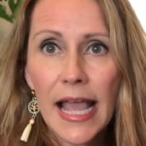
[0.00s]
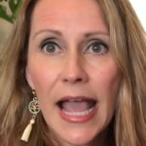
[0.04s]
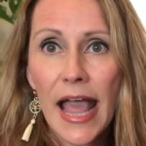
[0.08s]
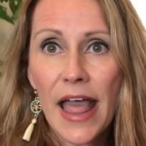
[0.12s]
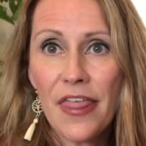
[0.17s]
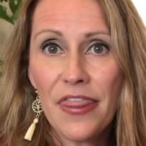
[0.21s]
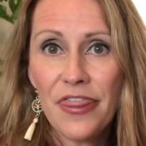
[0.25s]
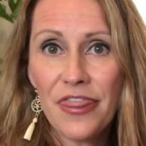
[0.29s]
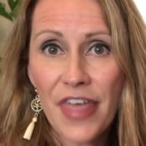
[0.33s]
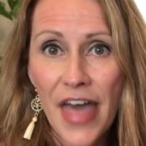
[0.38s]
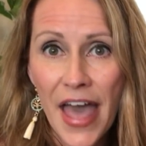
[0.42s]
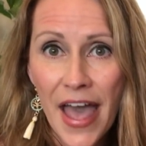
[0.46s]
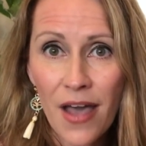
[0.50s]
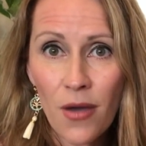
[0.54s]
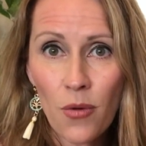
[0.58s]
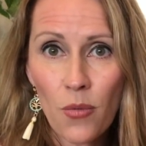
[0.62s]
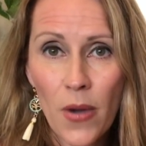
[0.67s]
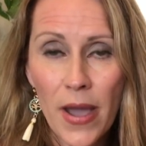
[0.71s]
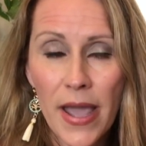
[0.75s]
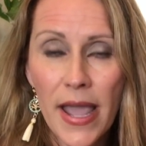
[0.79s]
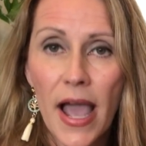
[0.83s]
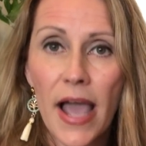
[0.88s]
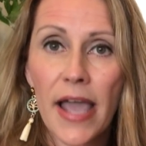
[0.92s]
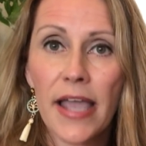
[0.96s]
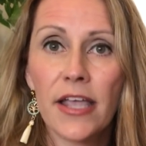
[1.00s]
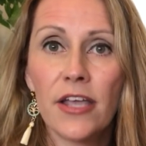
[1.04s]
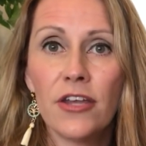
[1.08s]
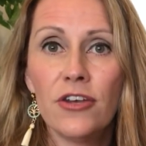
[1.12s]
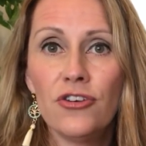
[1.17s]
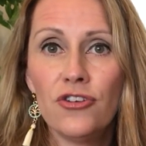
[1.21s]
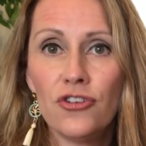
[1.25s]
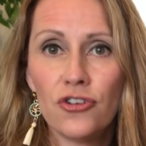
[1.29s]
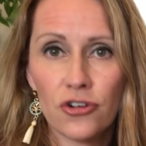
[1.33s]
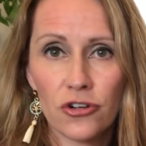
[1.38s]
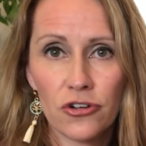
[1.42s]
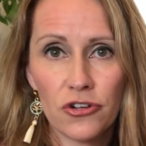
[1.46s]
And that way I
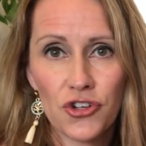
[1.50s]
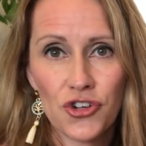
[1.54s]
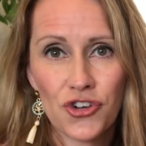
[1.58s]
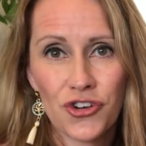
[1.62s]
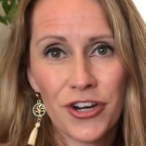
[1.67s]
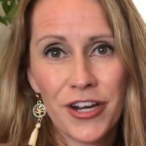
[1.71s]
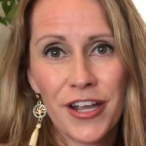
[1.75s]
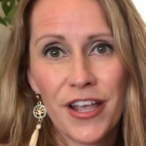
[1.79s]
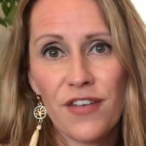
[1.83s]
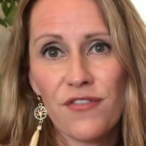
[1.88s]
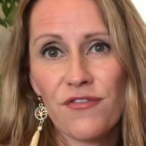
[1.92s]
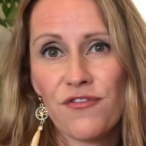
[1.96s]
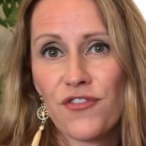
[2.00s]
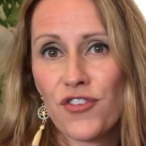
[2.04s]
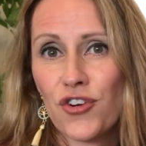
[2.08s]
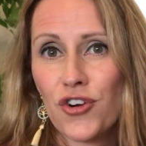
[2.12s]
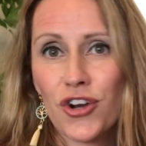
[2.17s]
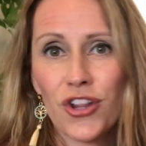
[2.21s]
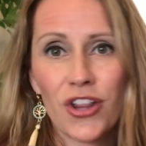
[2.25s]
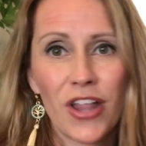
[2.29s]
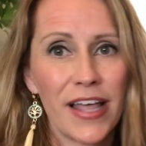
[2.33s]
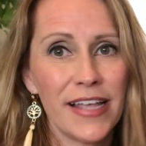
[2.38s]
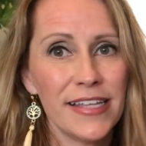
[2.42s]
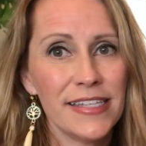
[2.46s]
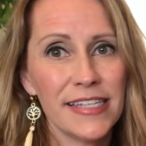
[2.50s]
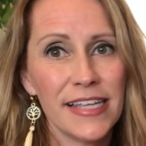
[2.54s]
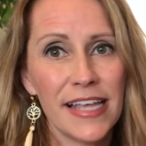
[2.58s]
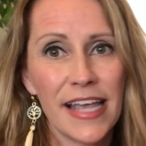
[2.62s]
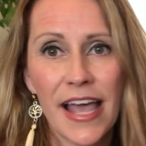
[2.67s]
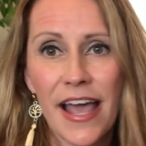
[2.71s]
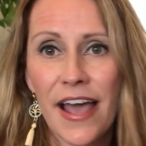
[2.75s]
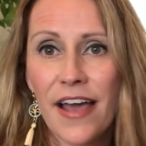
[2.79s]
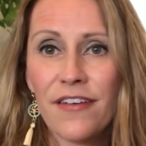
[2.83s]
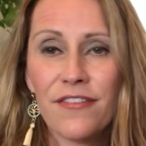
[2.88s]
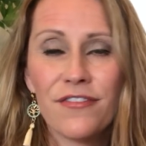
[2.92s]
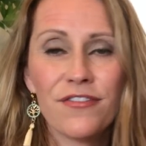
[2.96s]
can nurture it and fertilize
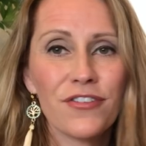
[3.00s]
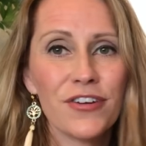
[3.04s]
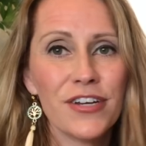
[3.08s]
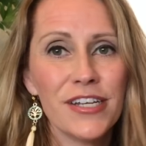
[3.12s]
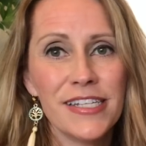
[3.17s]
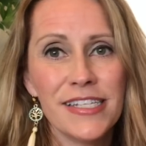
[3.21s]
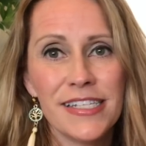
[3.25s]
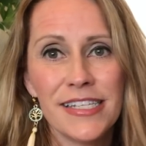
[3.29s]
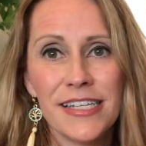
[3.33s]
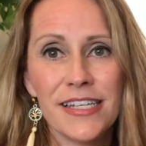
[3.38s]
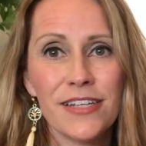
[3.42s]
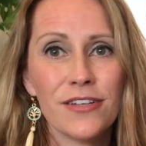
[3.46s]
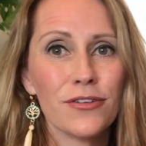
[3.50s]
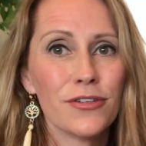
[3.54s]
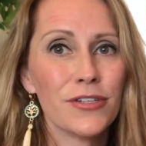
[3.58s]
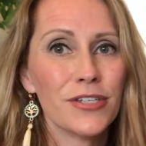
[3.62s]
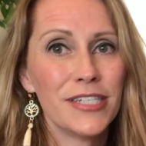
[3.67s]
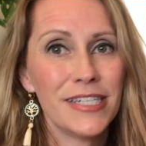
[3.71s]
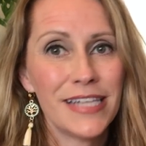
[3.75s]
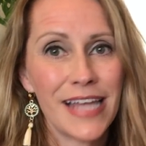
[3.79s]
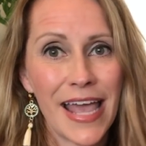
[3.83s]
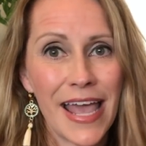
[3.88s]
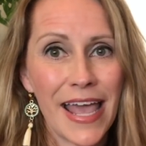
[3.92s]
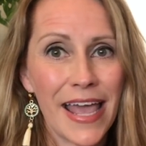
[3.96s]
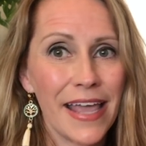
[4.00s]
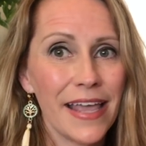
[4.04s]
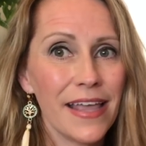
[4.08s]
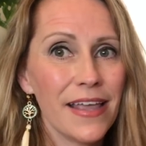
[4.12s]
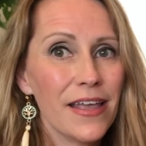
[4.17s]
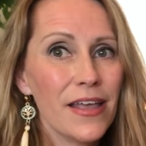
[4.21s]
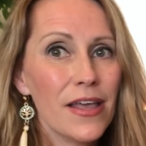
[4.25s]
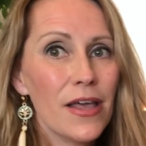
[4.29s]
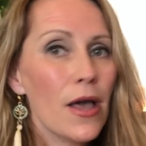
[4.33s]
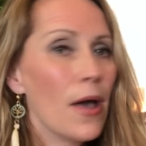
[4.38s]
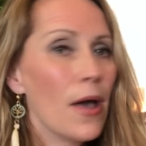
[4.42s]
it every single day